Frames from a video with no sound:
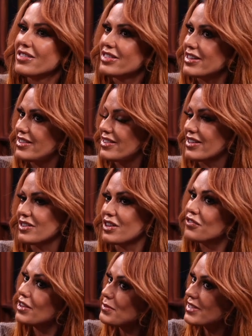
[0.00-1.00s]
The
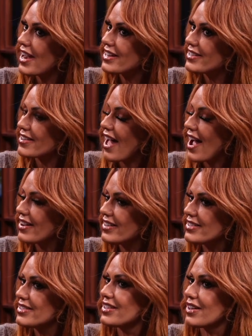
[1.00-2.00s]
flip side to that
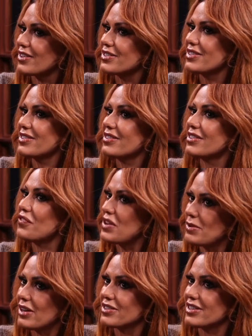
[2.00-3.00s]
is there's the
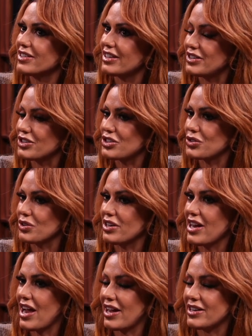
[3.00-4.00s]
females in the
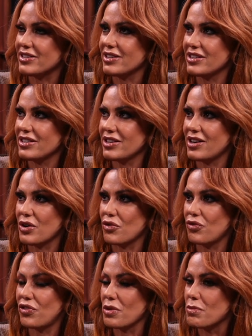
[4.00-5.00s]
industry, and
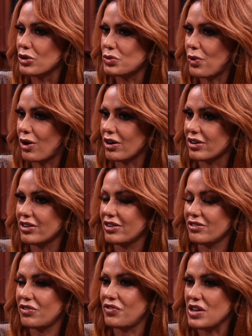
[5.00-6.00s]
for the most part,
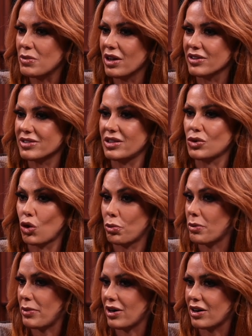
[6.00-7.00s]
females in
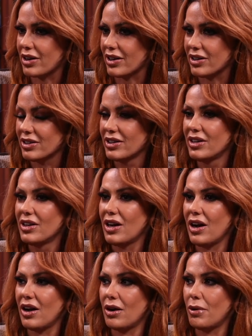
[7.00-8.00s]
corporate America
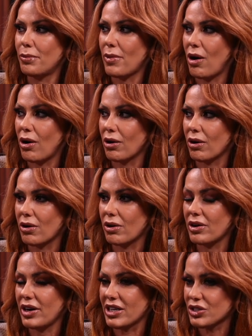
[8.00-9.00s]

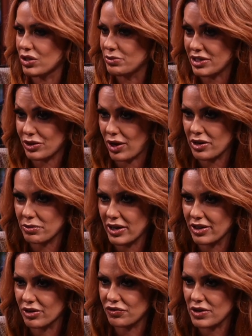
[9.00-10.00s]
are extremely threatened by
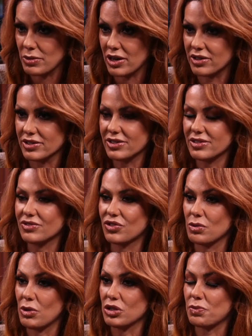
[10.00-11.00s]
other females for
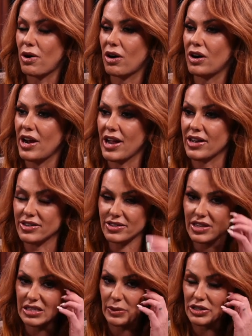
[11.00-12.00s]
the most part,
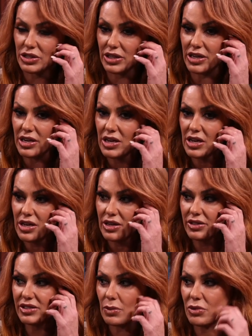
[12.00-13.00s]
and especially
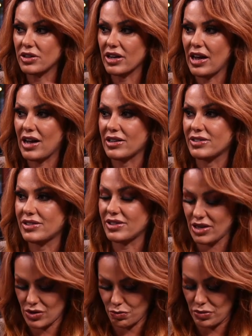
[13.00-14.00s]
someone that has
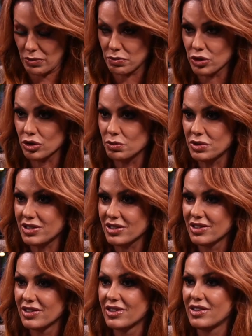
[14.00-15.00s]
big boobs.
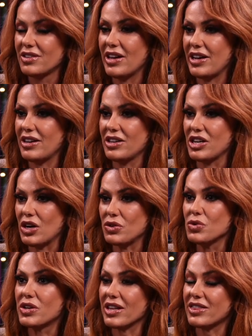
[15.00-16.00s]

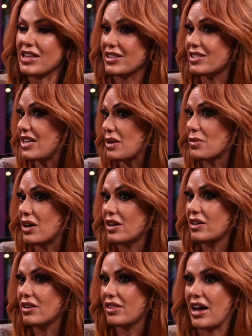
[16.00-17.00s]
You get that
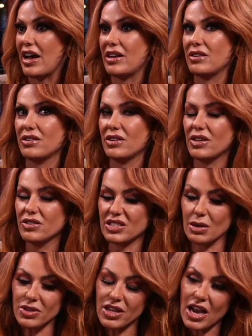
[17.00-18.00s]
stigma that
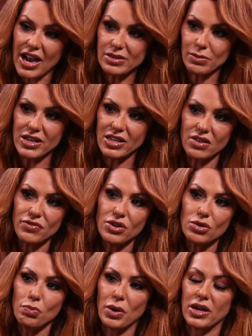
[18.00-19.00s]
some of the guys might give
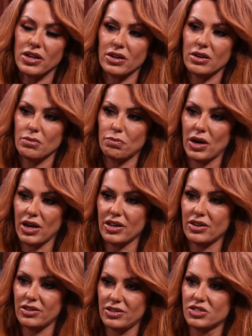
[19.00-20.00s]
you, but
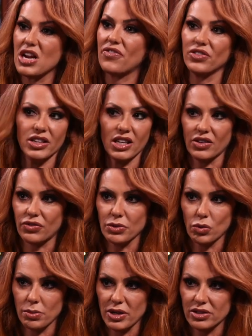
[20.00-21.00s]
definitely getting from the
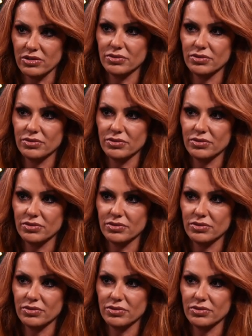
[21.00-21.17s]
women.